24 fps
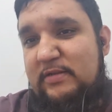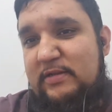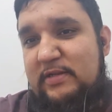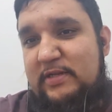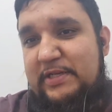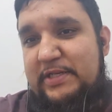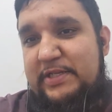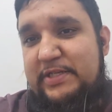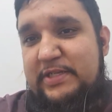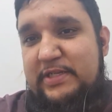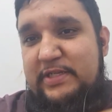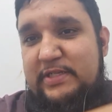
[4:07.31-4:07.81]

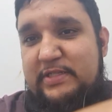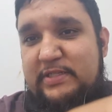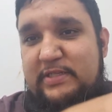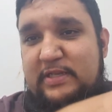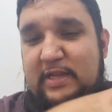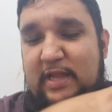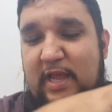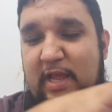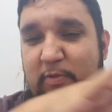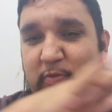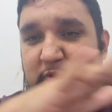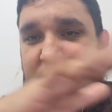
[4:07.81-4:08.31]
It's just
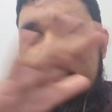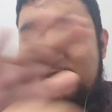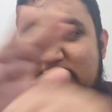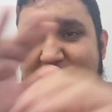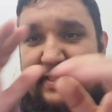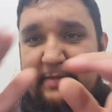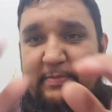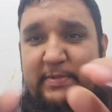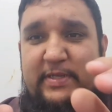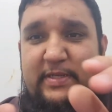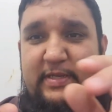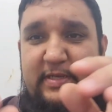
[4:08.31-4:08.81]
I was
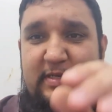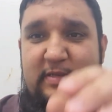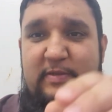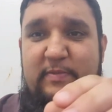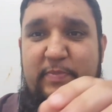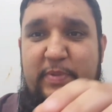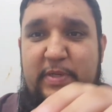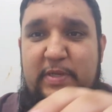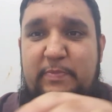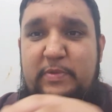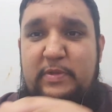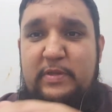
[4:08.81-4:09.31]
limited to the
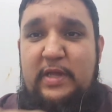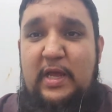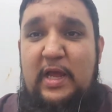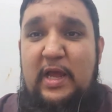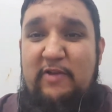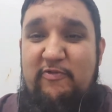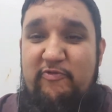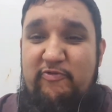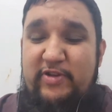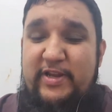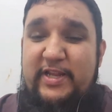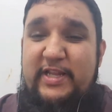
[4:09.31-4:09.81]
people that
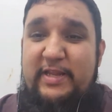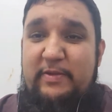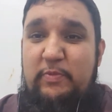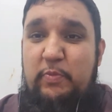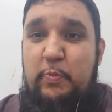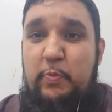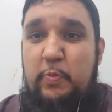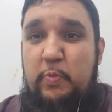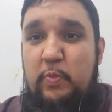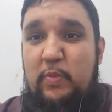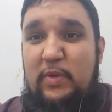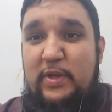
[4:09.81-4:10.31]
I really
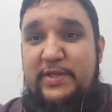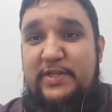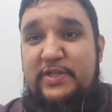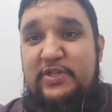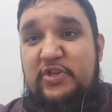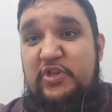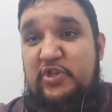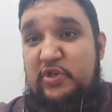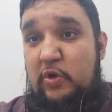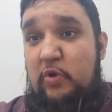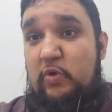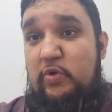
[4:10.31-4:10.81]
wanted
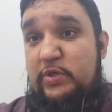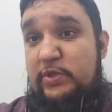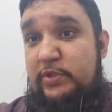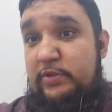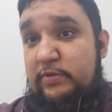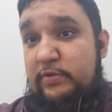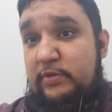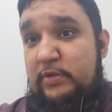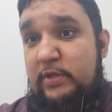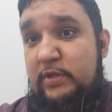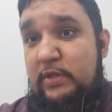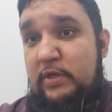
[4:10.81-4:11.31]
to talk
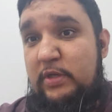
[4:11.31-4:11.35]
to,